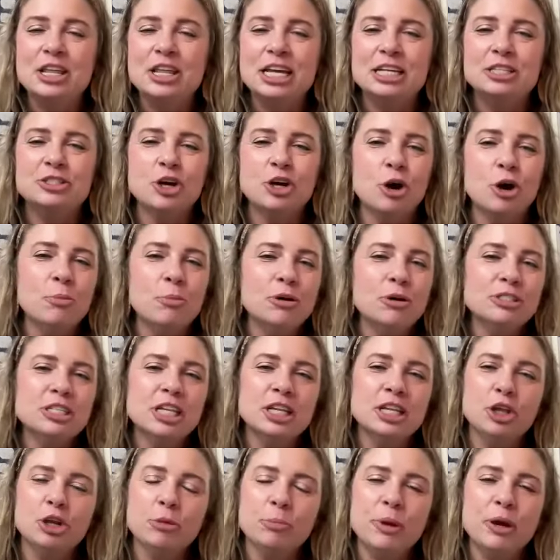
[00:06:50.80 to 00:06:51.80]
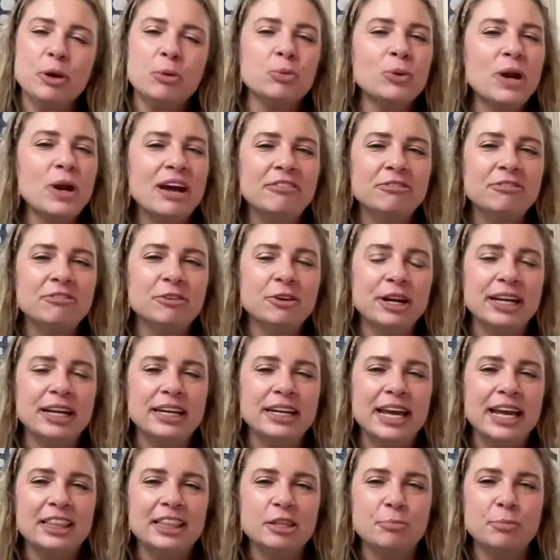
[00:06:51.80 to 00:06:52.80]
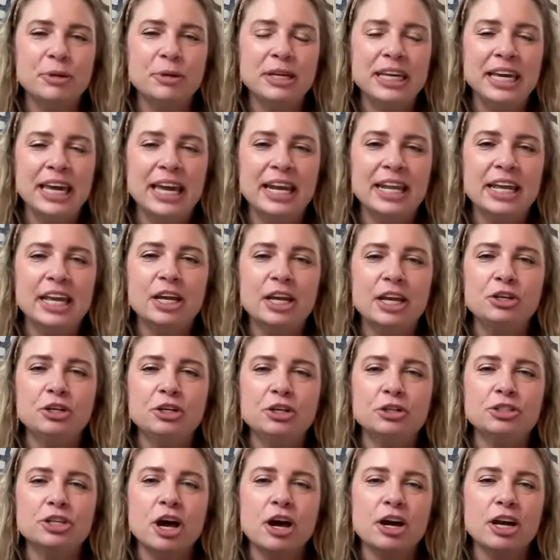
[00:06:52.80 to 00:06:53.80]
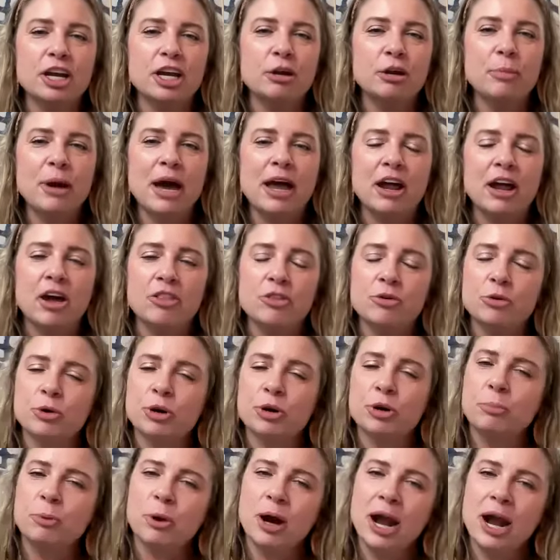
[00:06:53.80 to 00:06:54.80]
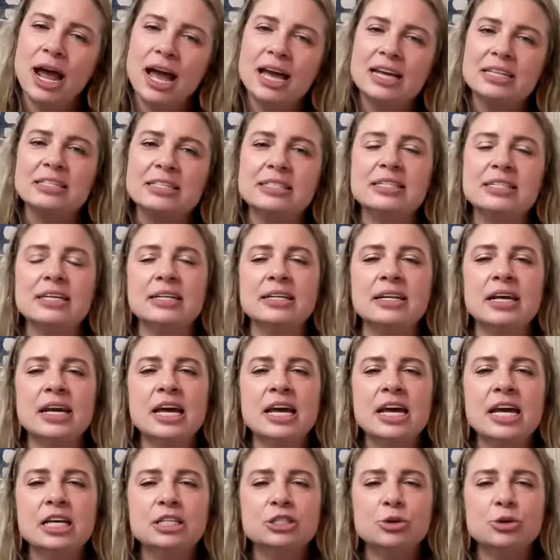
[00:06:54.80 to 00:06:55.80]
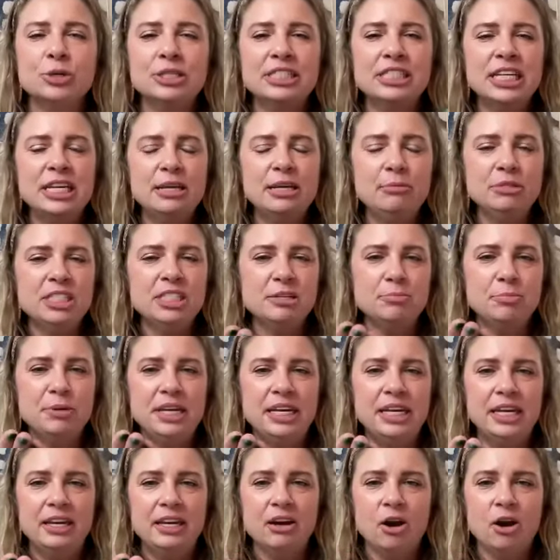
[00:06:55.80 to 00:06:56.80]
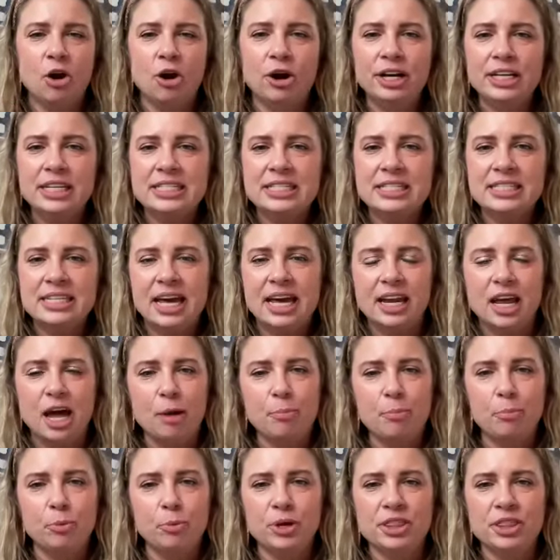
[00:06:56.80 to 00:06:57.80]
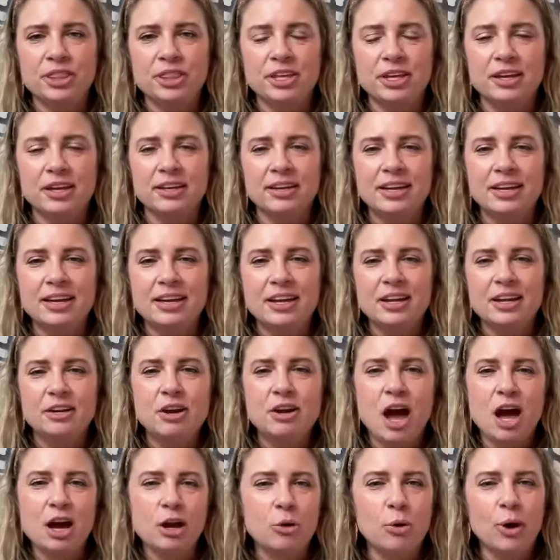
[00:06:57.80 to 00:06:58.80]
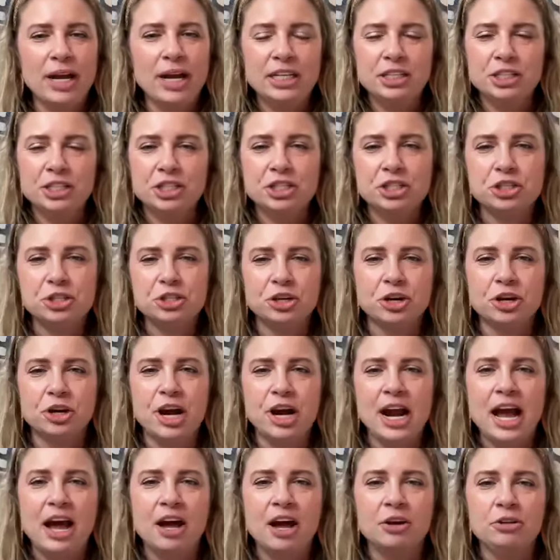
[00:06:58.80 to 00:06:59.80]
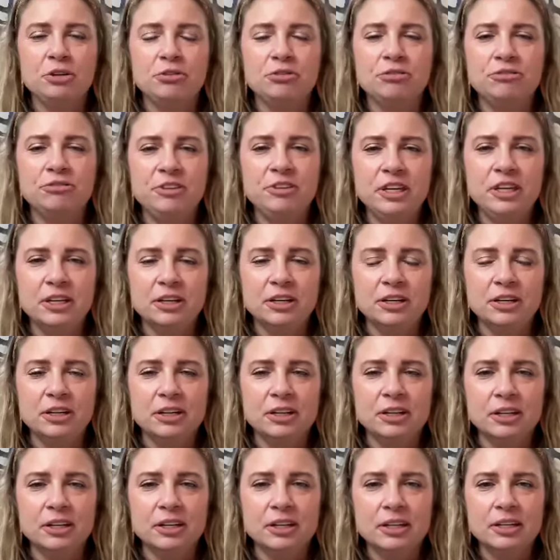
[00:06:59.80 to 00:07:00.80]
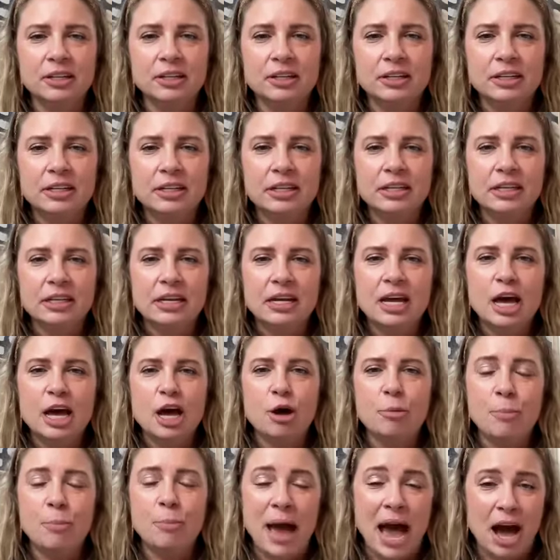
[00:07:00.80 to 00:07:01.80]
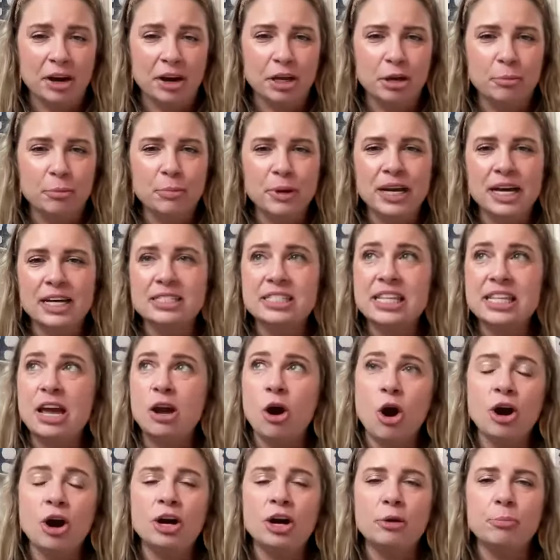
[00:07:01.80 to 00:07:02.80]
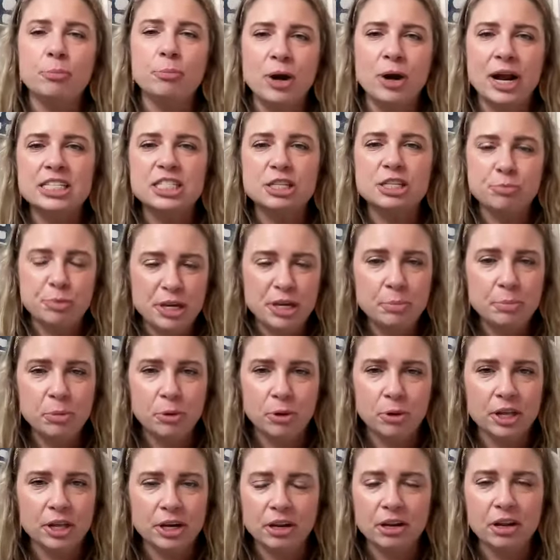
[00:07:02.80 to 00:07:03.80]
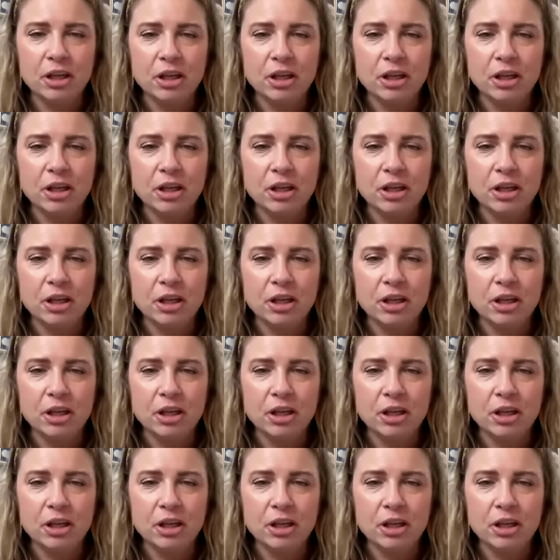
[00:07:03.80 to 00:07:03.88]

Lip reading: it's almost a little bit reverent at the beginning, and you're talking about how they're oppressed. And so it seems to be already set up with a not quite sure how you feel about it, because they are an oppressed people in a